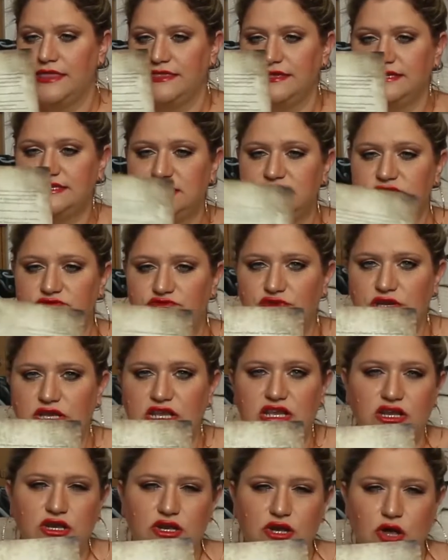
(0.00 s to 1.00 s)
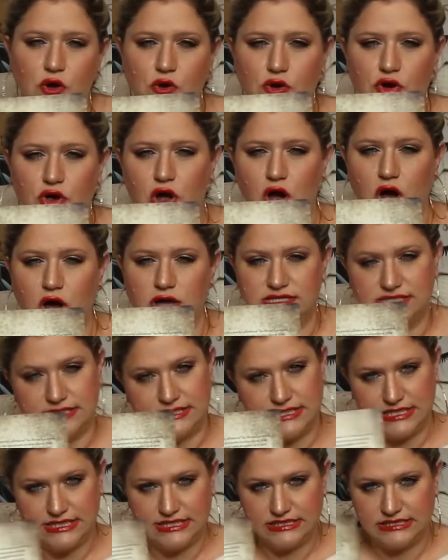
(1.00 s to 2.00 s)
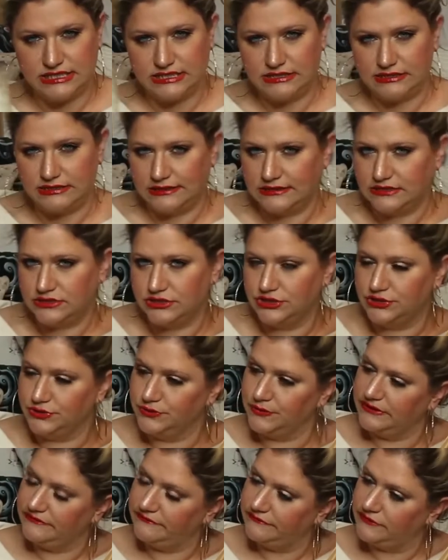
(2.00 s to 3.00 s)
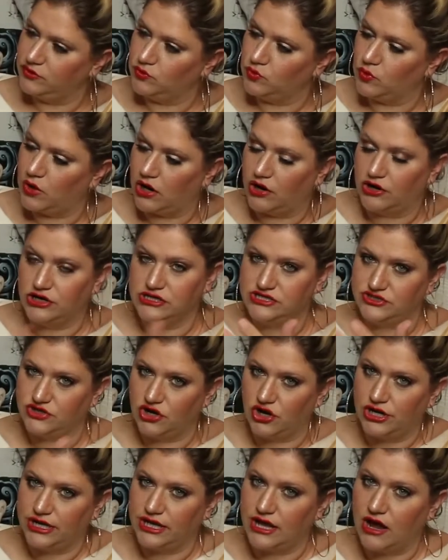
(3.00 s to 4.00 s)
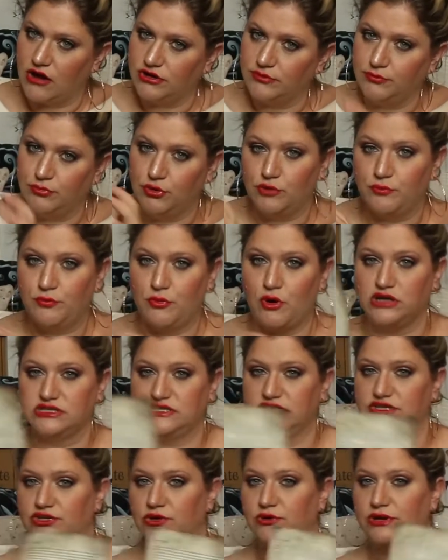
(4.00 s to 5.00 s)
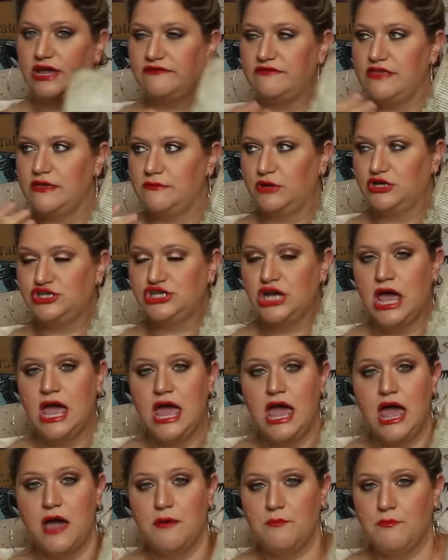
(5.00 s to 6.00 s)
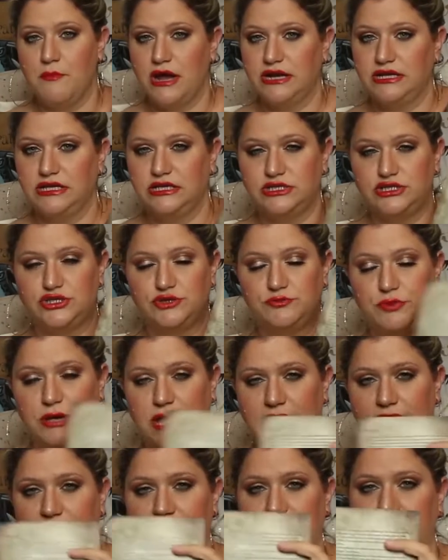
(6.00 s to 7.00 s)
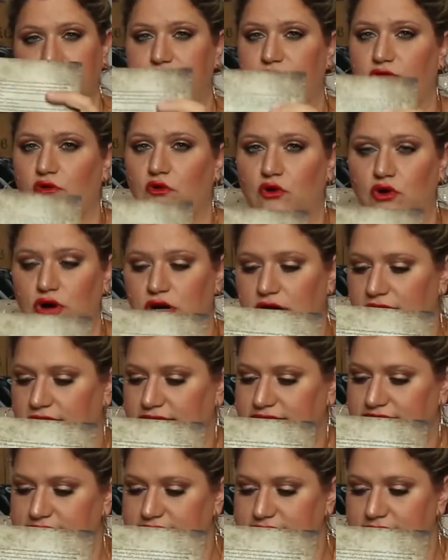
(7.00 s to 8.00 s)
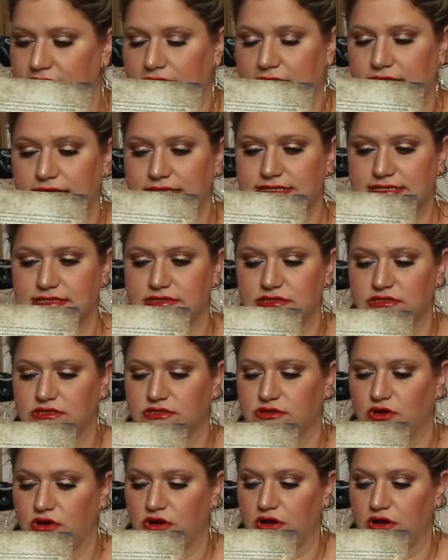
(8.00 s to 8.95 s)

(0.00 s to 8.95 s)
This is a really low cost, easy thing to do if you are starting out a book box. You don't have that much money to pay for like designs and